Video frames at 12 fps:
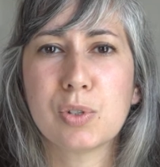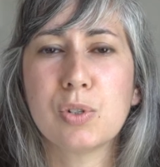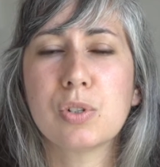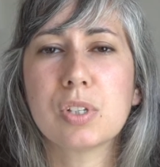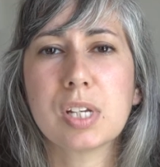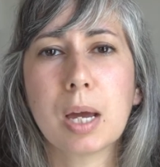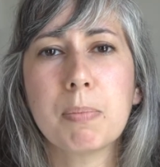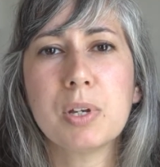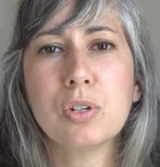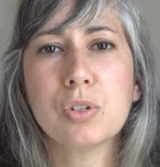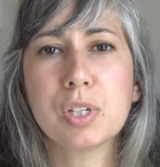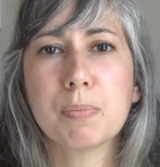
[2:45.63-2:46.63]
You just type in
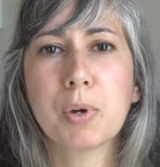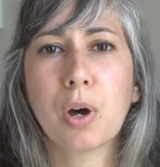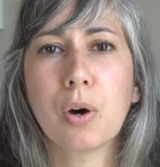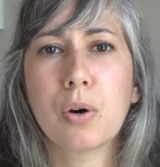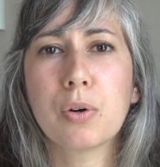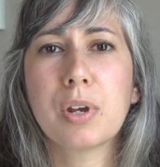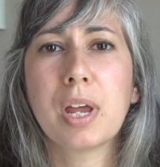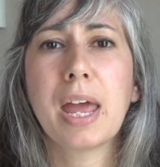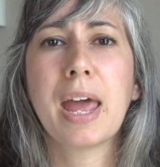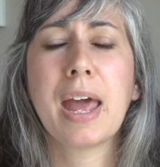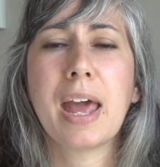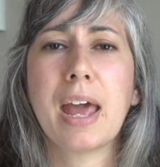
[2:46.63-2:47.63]
your zip code
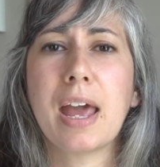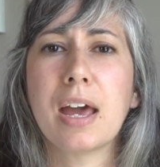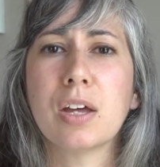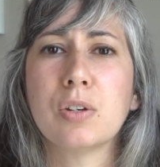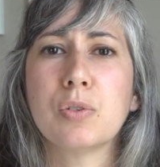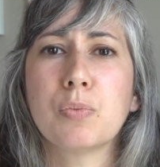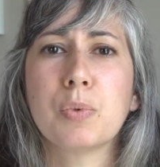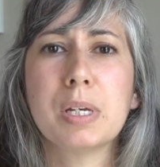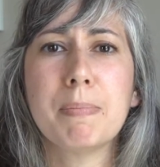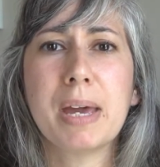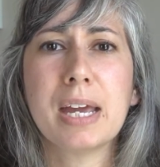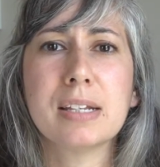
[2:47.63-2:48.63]
and
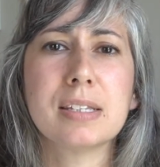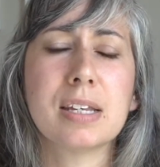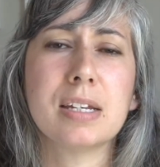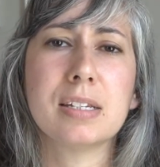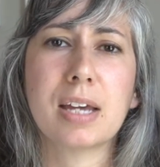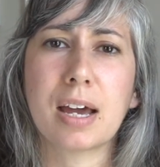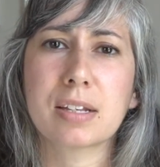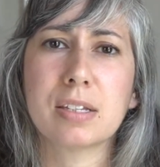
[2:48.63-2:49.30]
rebates and tax